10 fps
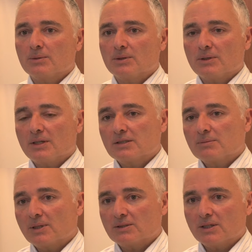uh,
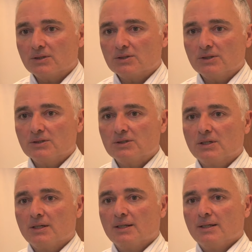expectations,
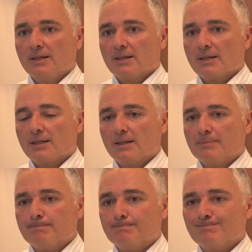
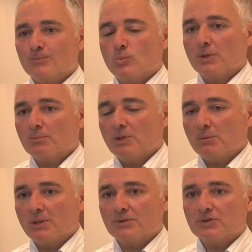um, what
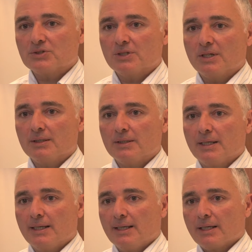people understand,
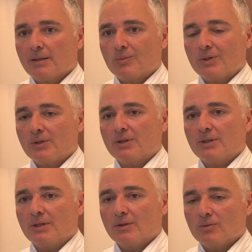and when are
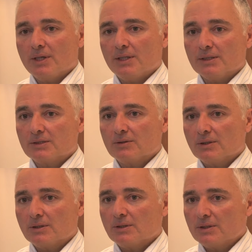they ready. So
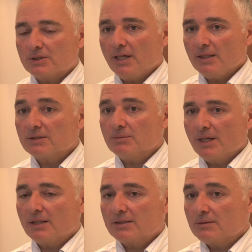the, the challenge
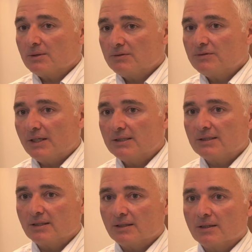may actually be
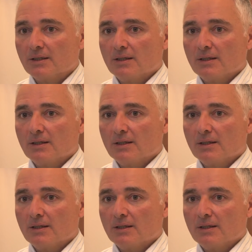facing